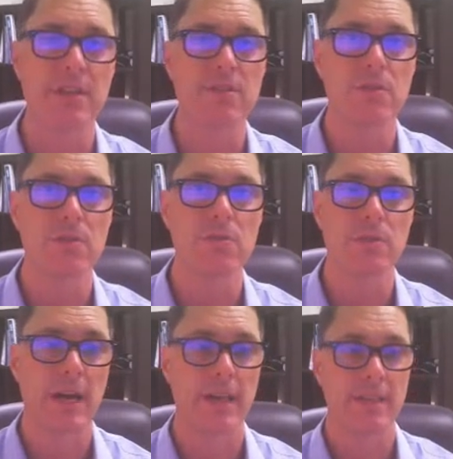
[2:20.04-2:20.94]
to,
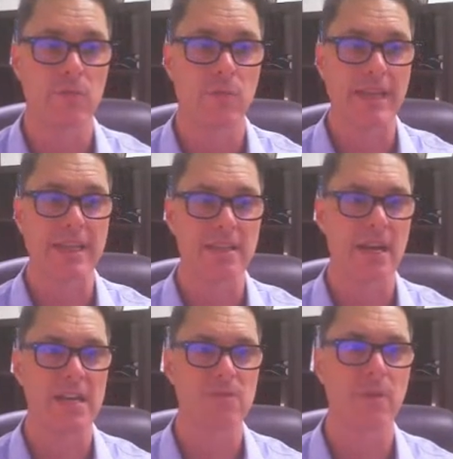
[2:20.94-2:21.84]
I think,
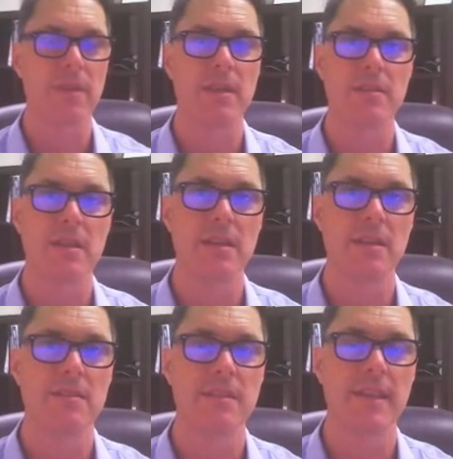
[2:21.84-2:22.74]
recognize with this
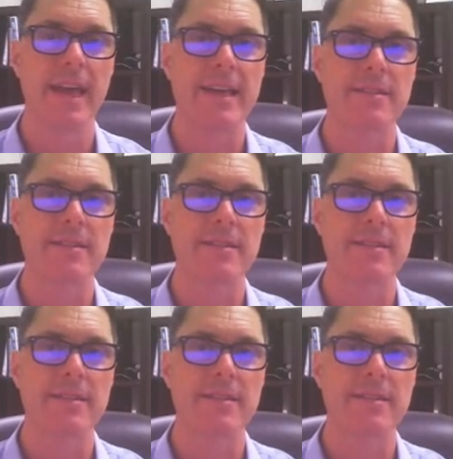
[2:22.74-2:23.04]
is that